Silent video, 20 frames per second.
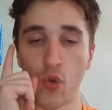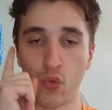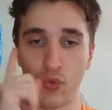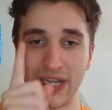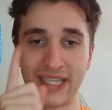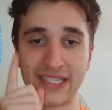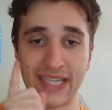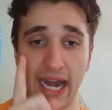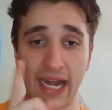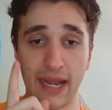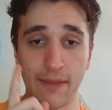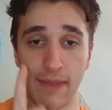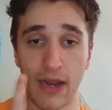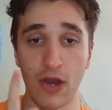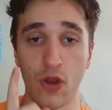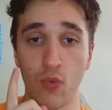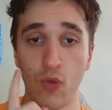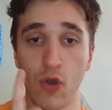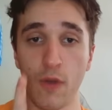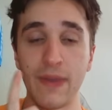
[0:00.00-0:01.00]
re-signing
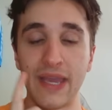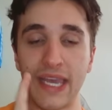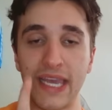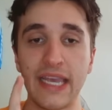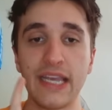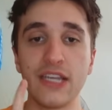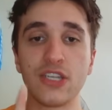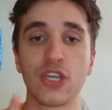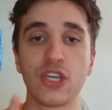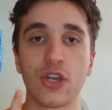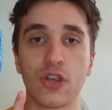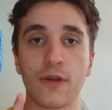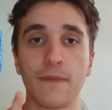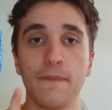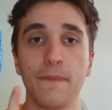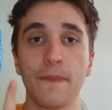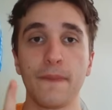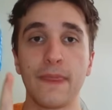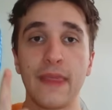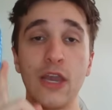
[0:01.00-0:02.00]
Merrill will be easier.
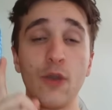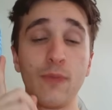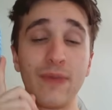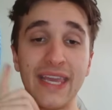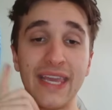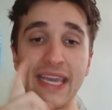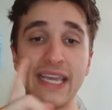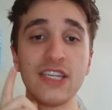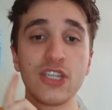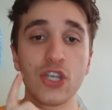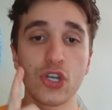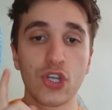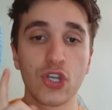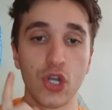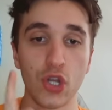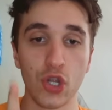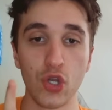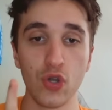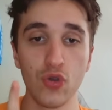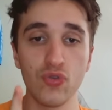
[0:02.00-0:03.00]
He'll be easier
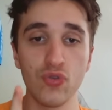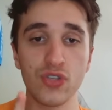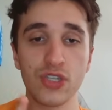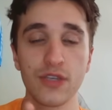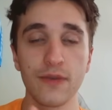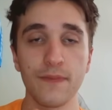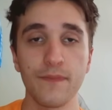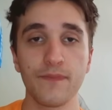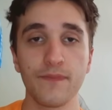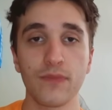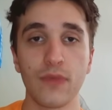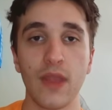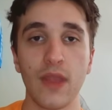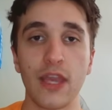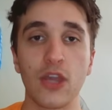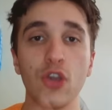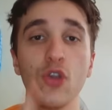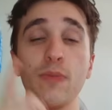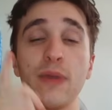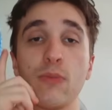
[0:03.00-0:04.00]
to lose.
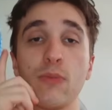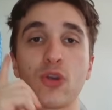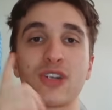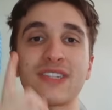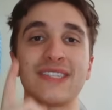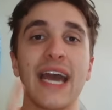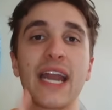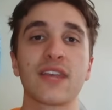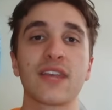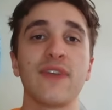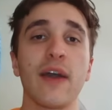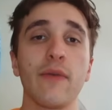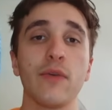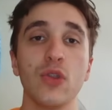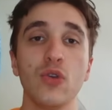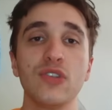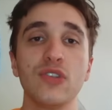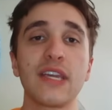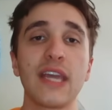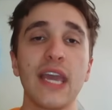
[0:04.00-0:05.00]
Like, you'll be more satisfied
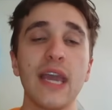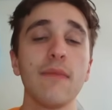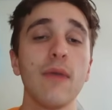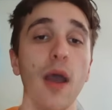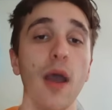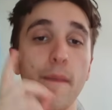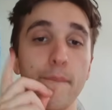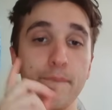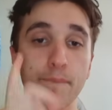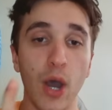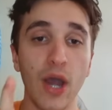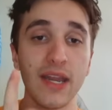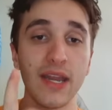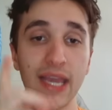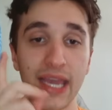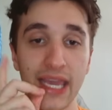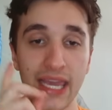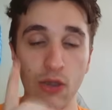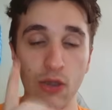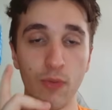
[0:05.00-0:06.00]
with losing him, but
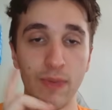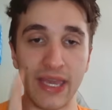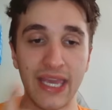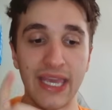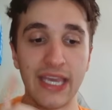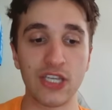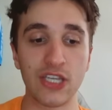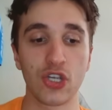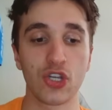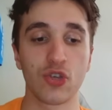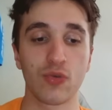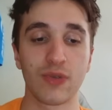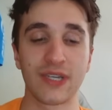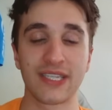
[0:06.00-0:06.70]
he'll be easier to